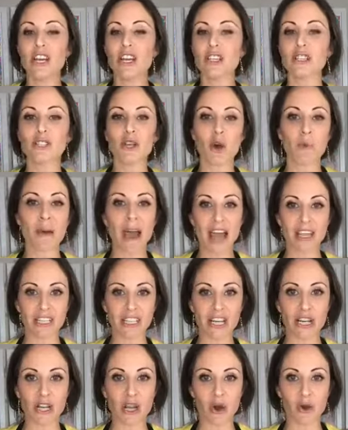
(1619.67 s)
so
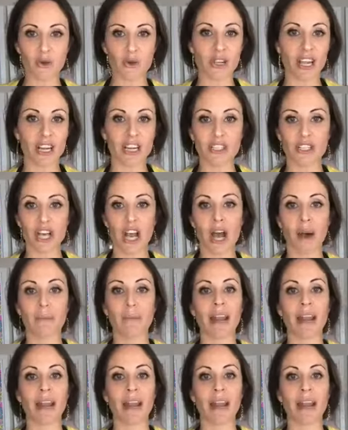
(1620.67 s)
badly to go get a job,